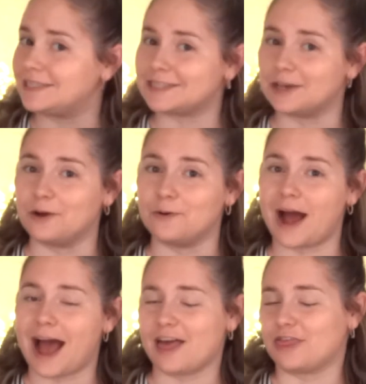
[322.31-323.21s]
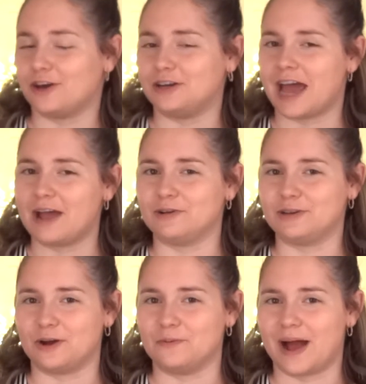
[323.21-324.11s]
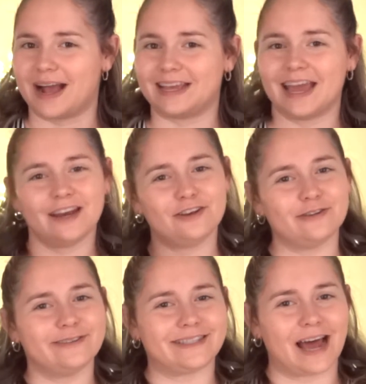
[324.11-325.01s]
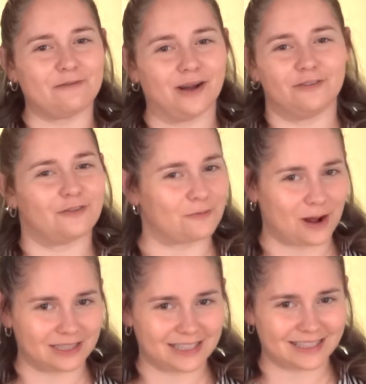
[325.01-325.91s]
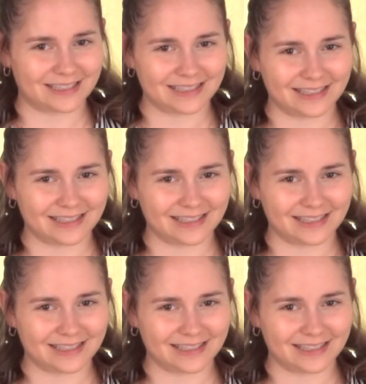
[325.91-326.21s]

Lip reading: so I thought I would go back and use that one for once.